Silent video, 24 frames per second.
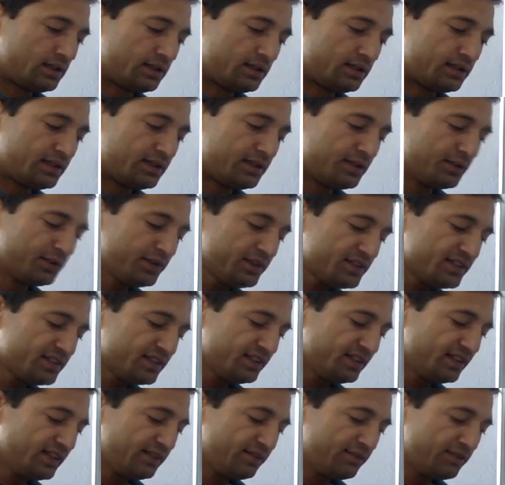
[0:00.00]
the
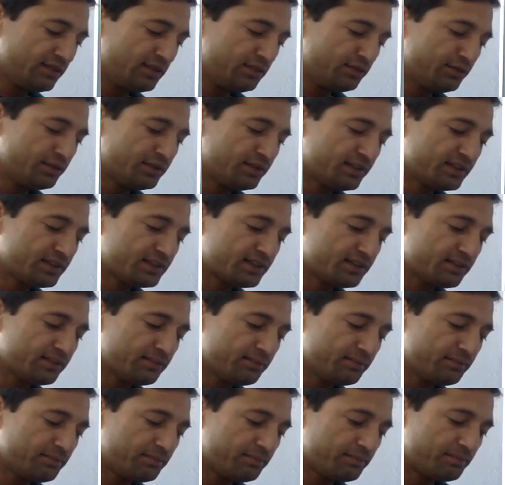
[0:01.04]
rotational level with a
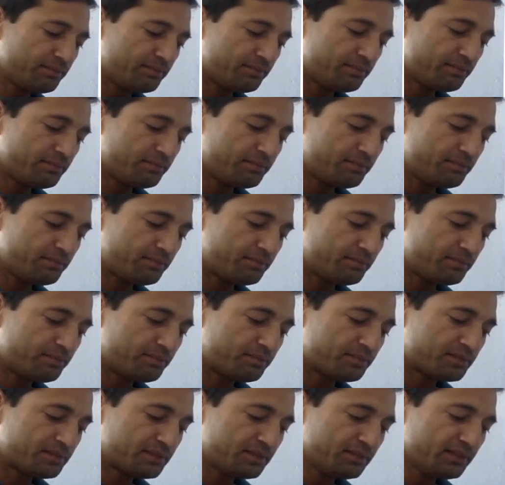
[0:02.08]

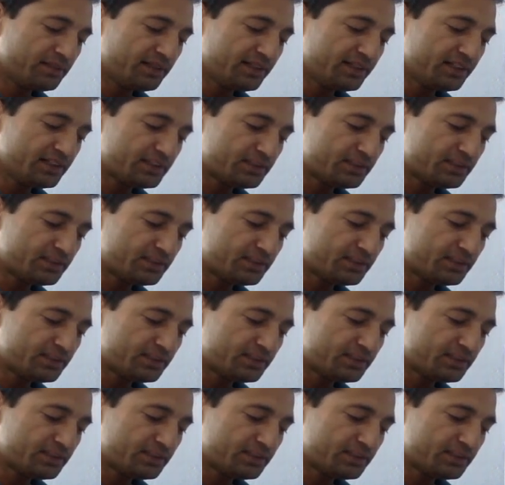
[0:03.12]
similar